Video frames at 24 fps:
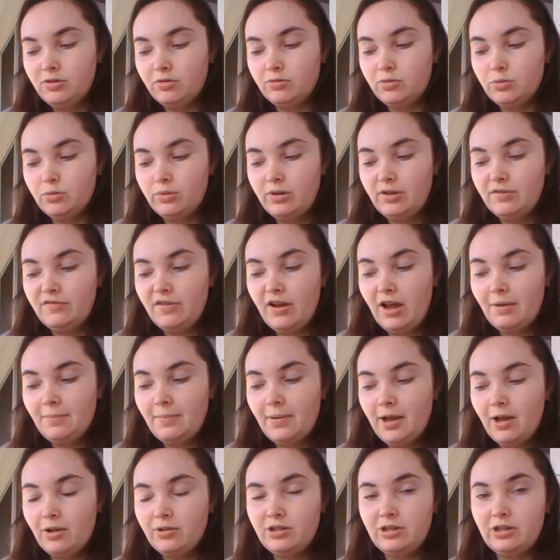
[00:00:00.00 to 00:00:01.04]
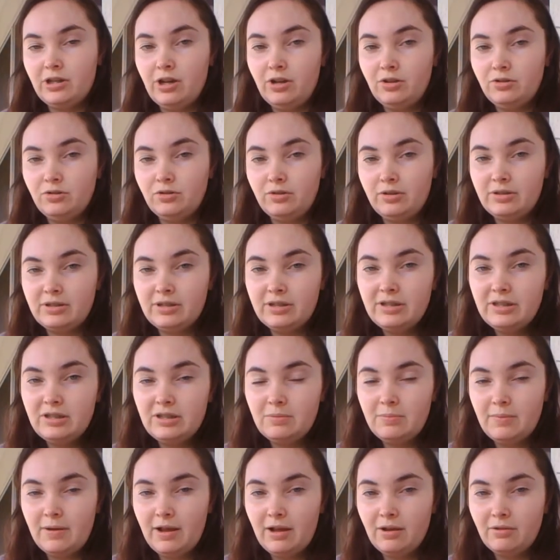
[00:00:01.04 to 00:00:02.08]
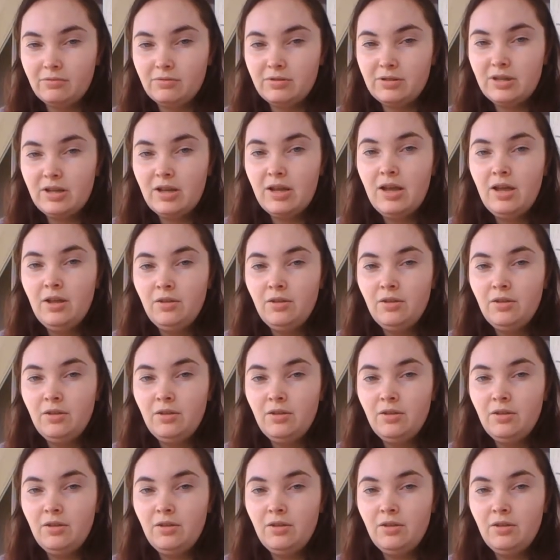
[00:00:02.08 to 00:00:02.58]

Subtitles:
so 25 pounds and 160 pounds,